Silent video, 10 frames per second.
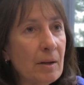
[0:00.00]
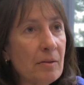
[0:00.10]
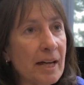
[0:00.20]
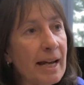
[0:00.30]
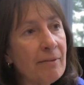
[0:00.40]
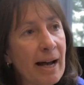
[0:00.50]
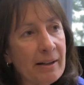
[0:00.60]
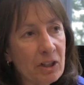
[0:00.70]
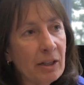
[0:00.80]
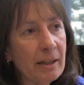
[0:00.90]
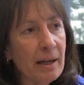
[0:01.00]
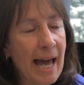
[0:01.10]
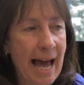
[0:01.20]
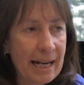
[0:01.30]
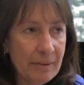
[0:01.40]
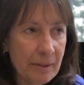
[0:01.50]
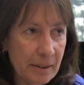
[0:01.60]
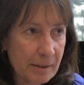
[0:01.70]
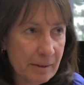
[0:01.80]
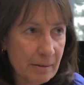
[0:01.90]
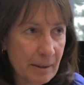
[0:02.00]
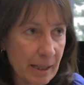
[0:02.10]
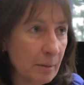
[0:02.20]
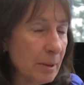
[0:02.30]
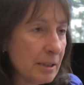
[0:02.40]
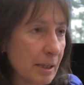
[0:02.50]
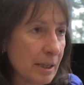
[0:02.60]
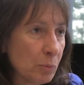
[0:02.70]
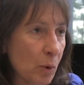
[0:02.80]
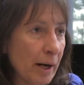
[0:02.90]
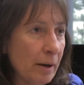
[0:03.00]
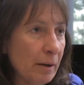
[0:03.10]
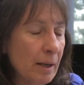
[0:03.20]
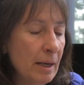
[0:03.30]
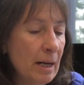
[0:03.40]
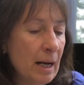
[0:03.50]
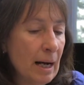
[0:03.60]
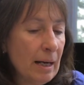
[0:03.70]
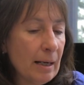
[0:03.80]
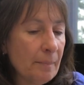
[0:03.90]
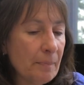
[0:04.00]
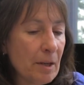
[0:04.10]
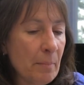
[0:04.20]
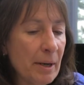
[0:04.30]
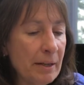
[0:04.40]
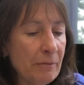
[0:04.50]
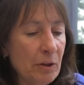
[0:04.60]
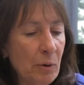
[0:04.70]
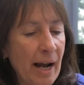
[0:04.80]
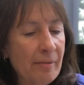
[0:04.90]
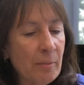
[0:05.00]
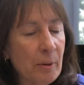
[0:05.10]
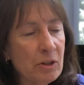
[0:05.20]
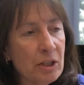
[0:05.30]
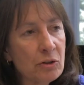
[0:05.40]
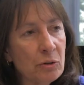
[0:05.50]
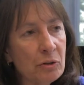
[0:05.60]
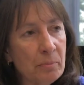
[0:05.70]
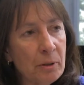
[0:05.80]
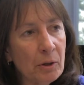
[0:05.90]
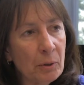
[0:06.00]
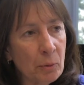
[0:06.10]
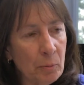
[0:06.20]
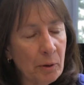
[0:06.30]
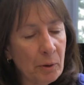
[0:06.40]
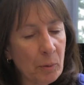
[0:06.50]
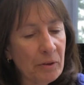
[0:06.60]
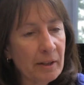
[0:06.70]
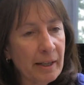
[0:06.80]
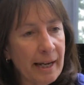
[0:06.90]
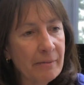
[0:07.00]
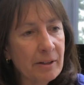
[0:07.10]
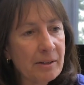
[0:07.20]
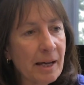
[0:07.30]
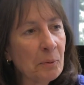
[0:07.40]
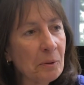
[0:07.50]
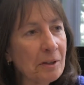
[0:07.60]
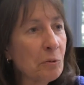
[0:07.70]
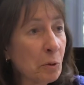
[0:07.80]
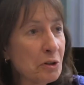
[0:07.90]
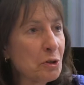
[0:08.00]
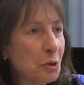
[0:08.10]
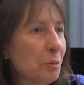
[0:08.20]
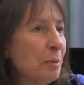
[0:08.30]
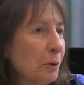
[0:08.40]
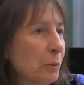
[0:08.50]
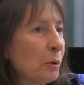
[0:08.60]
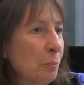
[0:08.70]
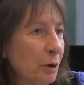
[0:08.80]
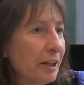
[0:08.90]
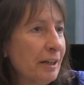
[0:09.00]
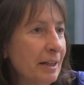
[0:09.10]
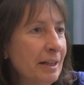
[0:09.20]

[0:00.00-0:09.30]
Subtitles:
they have actually added this element as well. But if you have the potential to build a rubric within Canvas, that really forces you to build a rubric.